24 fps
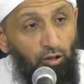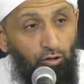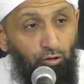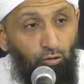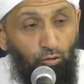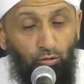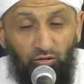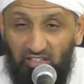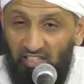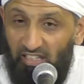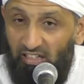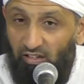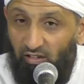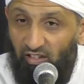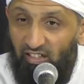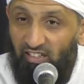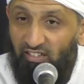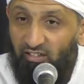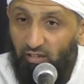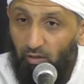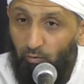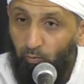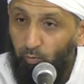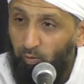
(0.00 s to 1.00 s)
Through
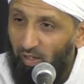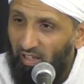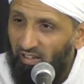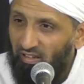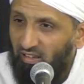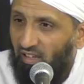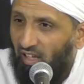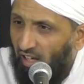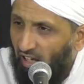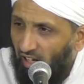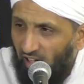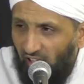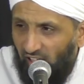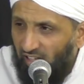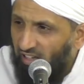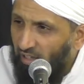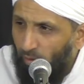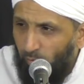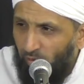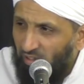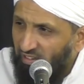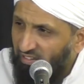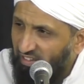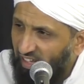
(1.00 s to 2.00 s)
decrease of wealth.
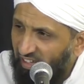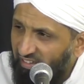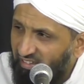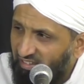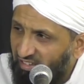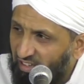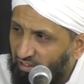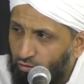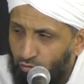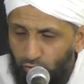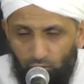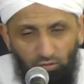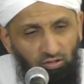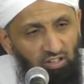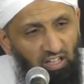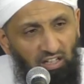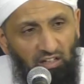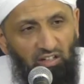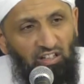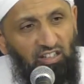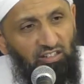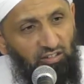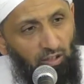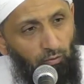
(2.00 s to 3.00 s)
Allah will test us through
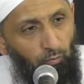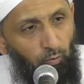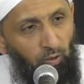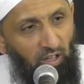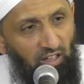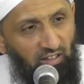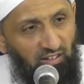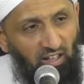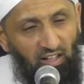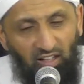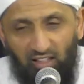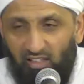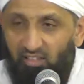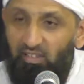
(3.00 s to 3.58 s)
decrease of wealth.